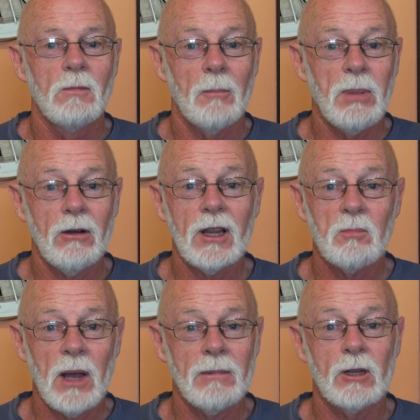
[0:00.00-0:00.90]
appearing
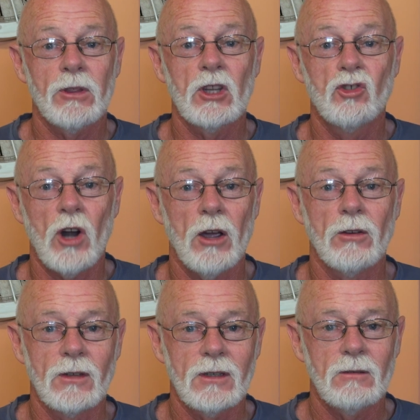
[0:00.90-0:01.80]
in public with a
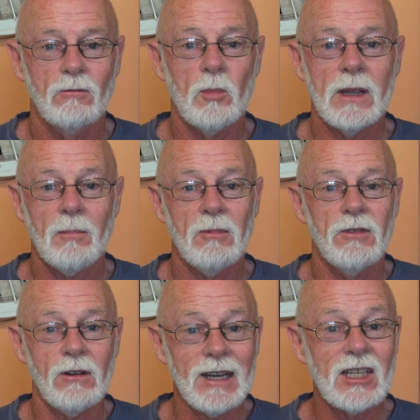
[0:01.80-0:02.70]
drone will become a
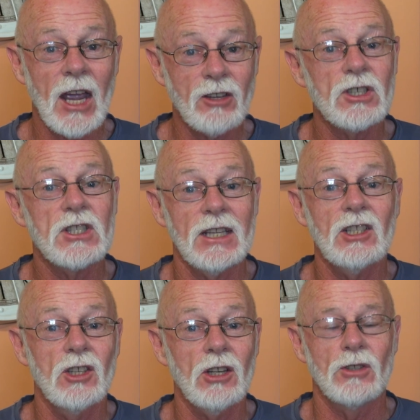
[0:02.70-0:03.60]
very dangerous thing
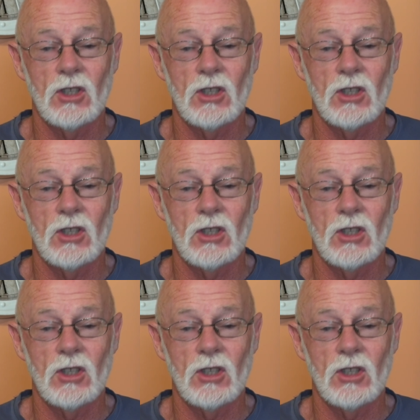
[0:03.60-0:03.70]
to do,